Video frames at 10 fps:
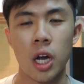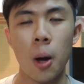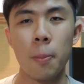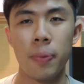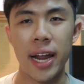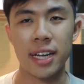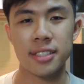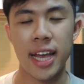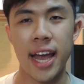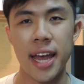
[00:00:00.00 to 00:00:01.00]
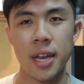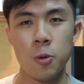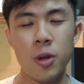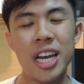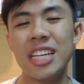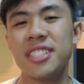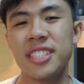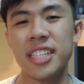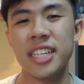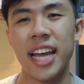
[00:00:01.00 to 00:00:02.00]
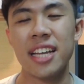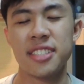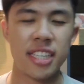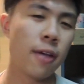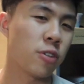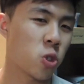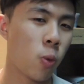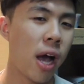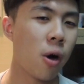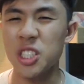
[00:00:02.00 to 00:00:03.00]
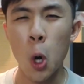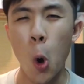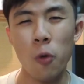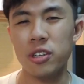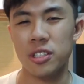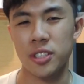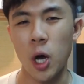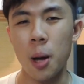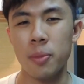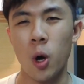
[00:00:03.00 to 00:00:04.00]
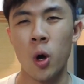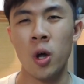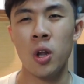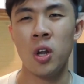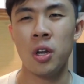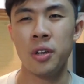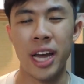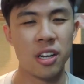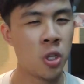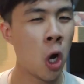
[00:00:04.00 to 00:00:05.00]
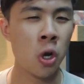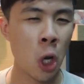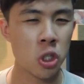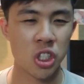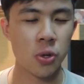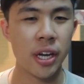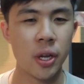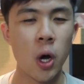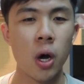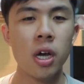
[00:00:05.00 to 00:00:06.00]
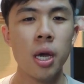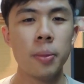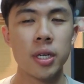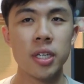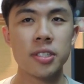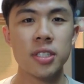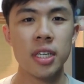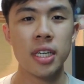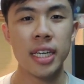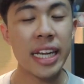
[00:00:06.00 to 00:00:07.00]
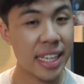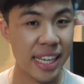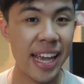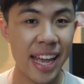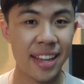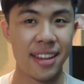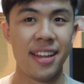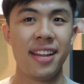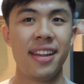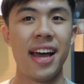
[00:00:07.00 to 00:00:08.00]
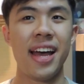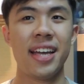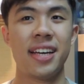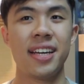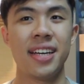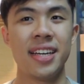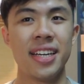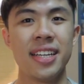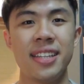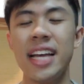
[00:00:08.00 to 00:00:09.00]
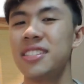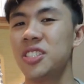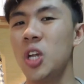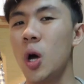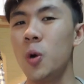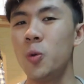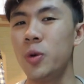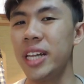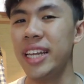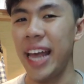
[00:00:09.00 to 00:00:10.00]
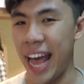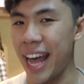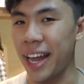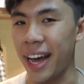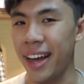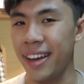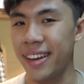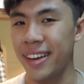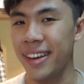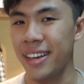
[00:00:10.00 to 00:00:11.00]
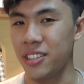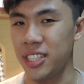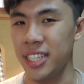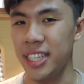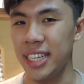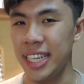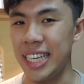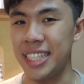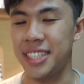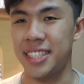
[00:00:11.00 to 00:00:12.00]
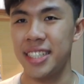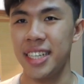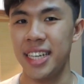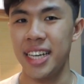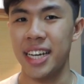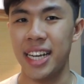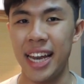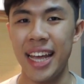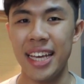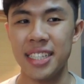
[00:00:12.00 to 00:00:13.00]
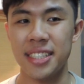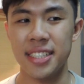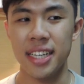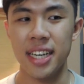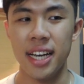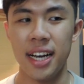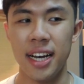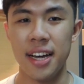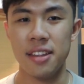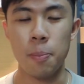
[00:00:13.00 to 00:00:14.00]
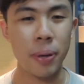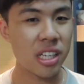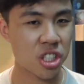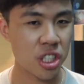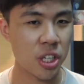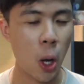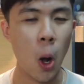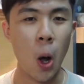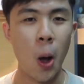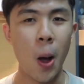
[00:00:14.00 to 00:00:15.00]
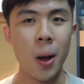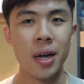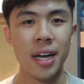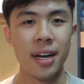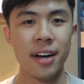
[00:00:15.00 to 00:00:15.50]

complex and realistic and safe as well. It's not over the top or like non-logical at all, because in the end, like, that's not really Hannah, you see. It's Clay's depiction or